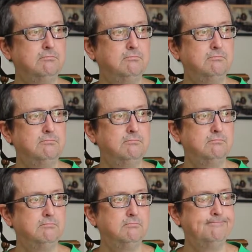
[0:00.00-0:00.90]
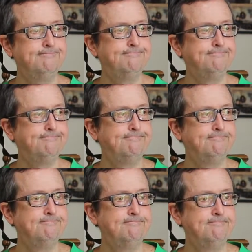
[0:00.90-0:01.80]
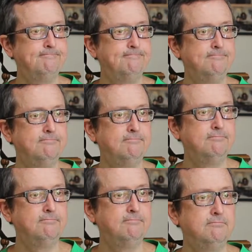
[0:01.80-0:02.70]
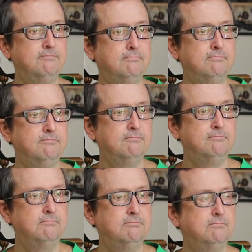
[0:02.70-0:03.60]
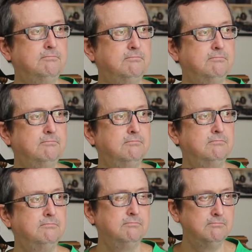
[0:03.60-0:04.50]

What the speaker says: No words are spoken by the person on screen.